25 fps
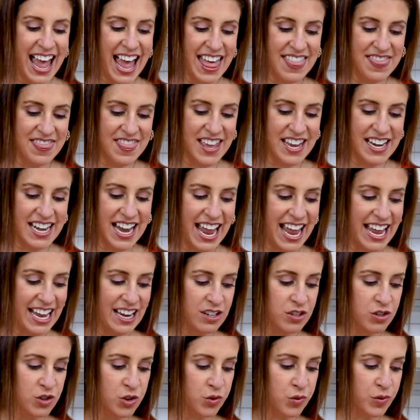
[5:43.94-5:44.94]
and then
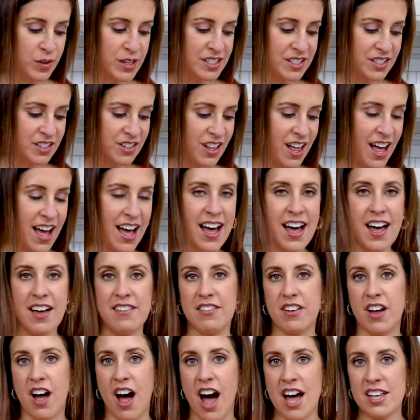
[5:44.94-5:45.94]
a drizzle
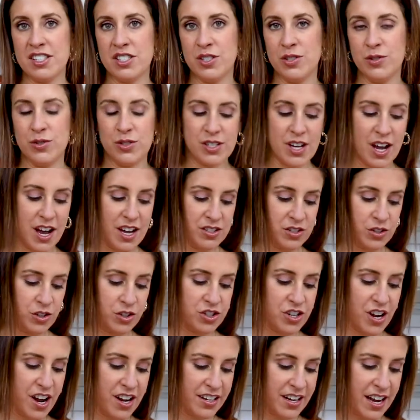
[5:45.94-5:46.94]
of katsu sauce or
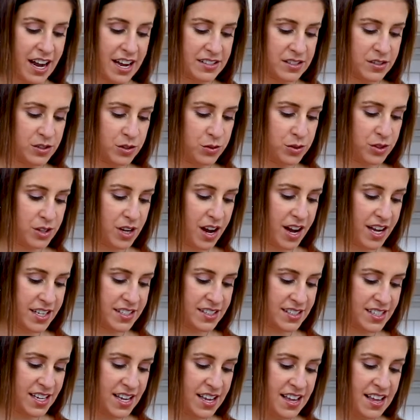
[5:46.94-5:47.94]
tonkatsu sauce.
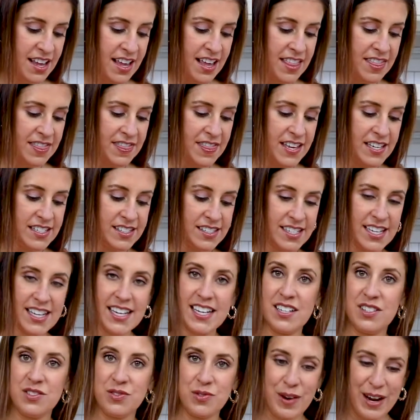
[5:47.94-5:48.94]
This
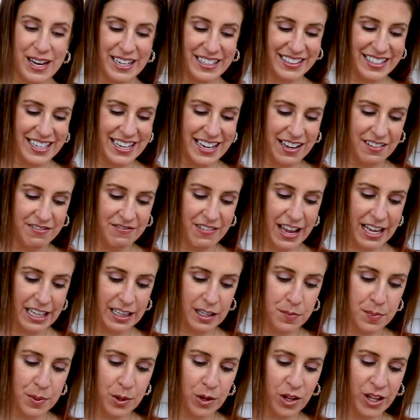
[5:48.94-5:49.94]
is readily
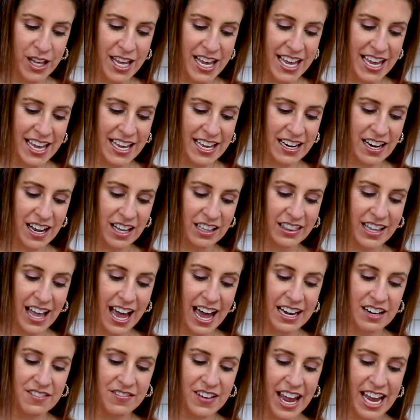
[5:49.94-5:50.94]
available at a lot of